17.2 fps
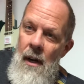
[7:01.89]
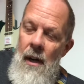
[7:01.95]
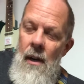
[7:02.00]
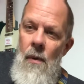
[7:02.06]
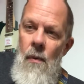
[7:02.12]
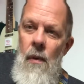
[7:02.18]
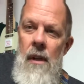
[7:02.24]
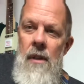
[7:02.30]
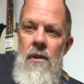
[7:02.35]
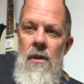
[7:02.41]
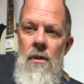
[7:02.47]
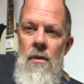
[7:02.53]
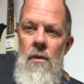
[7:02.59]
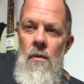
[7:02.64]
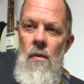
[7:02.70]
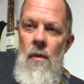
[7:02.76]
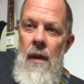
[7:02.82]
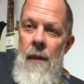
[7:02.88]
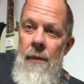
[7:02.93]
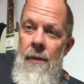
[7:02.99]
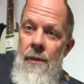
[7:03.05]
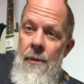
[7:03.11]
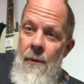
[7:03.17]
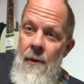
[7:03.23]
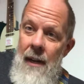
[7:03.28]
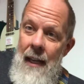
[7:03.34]
1, 2,
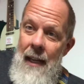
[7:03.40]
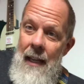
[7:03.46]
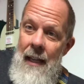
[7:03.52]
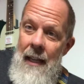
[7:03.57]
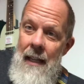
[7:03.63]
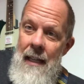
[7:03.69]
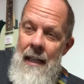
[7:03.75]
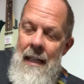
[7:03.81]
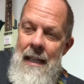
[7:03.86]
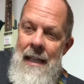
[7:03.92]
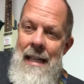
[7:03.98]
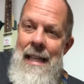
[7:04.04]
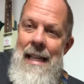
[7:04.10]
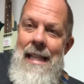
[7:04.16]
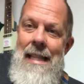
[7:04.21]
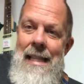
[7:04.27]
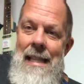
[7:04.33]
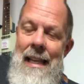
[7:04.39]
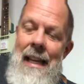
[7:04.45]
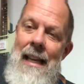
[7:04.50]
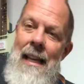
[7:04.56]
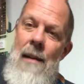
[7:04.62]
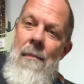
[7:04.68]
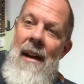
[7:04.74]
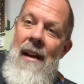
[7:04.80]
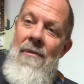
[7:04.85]
1, 3.
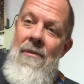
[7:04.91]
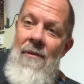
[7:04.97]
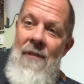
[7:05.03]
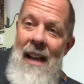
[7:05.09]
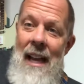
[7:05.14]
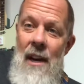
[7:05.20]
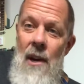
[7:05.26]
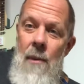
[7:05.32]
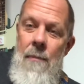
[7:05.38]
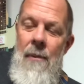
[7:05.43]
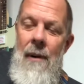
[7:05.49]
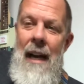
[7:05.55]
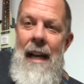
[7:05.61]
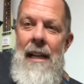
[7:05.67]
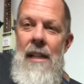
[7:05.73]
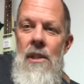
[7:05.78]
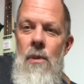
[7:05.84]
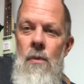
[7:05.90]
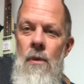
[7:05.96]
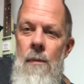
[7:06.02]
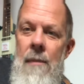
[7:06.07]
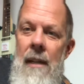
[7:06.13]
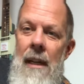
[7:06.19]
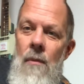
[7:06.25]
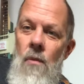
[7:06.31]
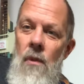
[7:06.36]
Then my final practice will
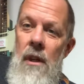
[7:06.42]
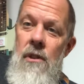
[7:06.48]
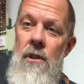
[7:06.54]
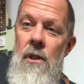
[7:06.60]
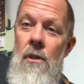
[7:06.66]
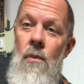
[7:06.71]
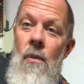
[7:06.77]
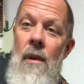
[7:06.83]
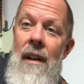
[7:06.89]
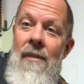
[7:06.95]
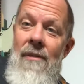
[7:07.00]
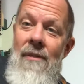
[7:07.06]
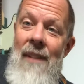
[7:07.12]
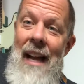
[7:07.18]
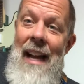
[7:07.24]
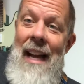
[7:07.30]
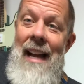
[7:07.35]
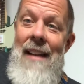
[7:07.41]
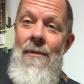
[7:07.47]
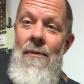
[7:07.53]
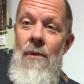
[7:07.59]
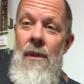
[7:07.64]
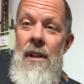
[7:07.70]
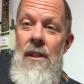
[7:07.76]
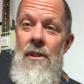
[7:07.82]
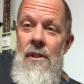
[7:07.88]
be 1, 2, 1, 5,
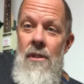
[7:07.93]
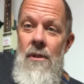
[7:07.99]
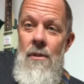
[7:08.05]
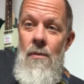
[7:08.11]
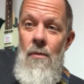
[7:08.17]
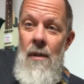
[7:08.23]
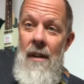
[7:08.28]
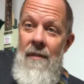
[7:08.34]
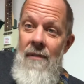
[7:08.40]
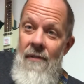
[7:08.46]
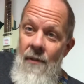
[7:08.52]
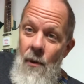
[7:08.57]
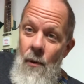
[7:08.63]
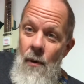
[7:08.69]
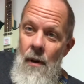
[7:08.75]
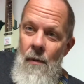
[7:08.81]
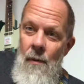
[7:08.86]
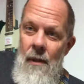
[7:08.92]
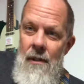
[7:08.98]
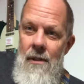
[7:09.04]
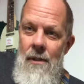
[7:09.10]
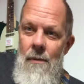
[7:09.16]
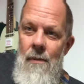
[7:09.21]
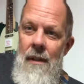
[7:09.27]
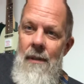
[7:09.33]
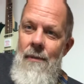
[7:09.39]
1, 2, 1, 4, 1,
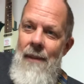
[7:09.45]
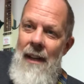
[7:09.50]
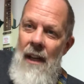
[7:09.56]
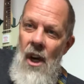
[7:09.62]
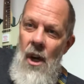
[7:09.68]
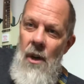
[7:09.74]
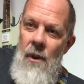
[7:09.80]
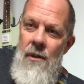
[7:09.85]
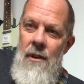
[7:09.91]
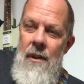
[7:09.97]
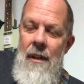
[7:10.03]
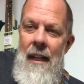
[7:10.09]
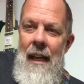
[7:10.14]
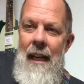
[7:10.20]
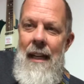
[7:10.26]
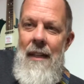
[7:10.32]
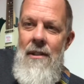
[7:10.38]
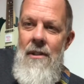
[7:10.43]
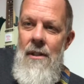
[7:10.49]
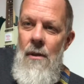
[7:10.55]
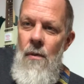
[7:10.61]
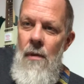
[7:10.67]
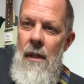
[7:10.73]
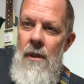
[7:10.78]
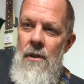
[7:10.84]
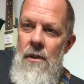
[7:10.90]
2, 1, 3, alternating. So
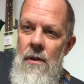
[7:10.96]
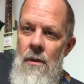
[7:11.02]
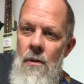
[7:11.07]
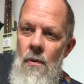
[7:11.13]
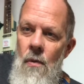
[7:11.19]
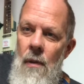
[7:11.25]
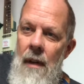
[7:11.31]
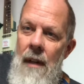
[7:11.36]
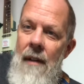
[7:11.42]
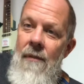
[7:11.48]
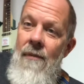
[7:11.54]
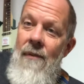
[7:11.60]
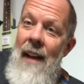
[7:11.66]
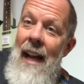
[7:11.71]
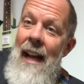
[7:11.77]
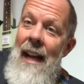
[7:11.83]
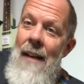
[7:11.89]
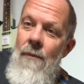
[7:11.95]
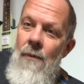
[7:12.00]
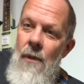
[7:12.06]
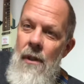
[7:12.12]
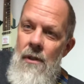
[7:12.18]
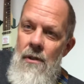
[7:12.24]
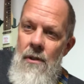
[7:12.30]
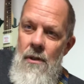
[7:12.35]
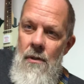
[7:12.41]
1, 2, 1, 5,
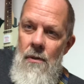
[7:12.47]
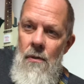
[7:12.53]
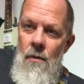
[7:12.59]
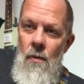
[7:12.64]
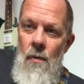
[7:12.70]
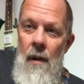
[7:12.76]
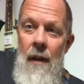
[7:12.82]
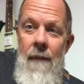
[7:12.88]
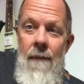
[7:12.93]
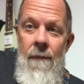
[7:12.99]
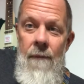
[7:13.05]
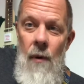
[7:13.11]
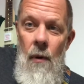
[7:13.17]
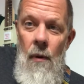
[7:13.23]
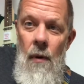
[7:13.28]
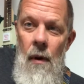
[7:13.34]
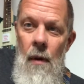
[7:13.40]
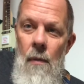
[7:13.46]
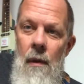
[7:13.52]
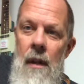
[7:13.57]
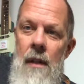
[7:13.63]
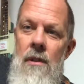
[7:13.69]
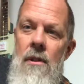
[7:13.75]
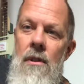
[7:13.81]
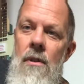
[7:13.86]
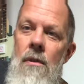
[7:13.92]
1, 2, 1, 4,
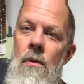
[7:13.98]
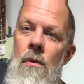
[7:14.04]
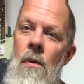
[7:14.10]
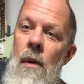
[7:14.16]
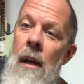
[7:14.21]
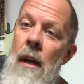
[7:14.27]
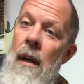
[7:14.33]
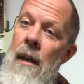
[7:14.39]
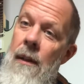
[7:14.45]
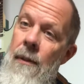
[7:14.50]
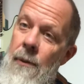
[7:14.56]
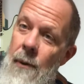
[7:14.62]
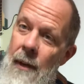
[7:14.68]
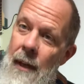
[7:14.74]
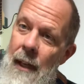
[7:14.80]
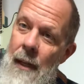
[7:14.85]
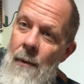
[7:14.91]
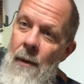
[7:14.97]
1, 2, 3,